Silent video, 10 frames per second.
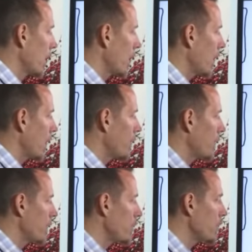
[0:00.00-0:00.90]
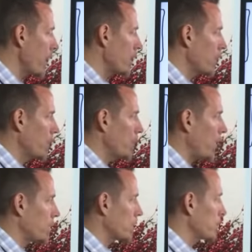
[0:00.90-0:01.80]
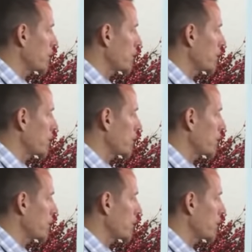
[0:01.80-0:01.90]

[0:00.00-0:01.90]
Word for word: um, you've got a mold problem.